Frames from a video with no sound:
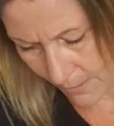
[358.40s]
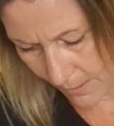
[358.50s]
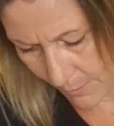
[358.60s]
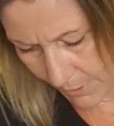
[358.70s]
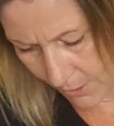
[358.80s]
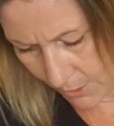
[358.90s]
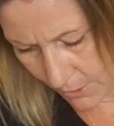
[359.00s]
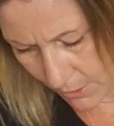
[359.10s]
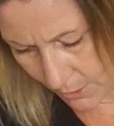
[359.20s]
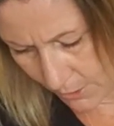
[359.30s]
coming
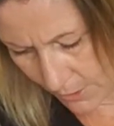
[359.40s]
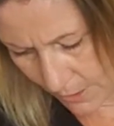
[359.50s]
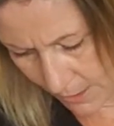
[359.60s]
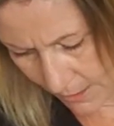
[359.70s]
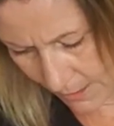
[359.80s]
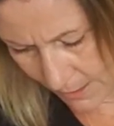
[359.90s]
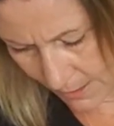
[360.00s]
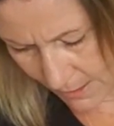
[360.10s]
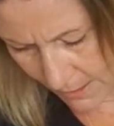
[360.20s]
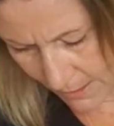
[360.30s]
along,
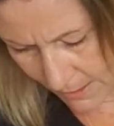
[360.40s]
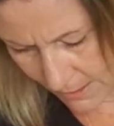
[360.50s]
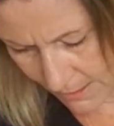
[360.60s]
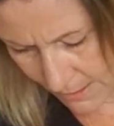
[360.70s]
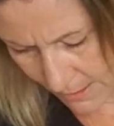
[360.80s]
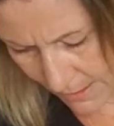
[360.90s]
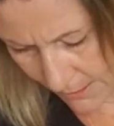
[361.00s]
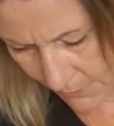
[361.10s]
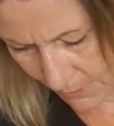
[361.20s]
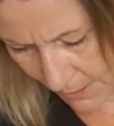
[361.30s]

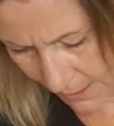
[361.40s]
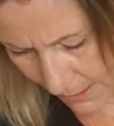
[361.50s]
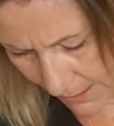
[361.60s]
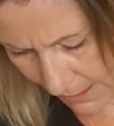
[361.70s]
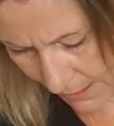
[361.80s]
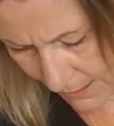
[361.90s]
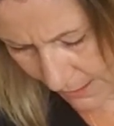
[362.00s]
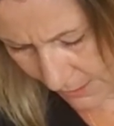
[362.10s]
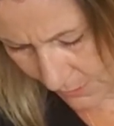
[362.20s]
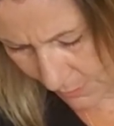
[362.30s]
down and
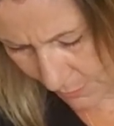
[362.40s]
into a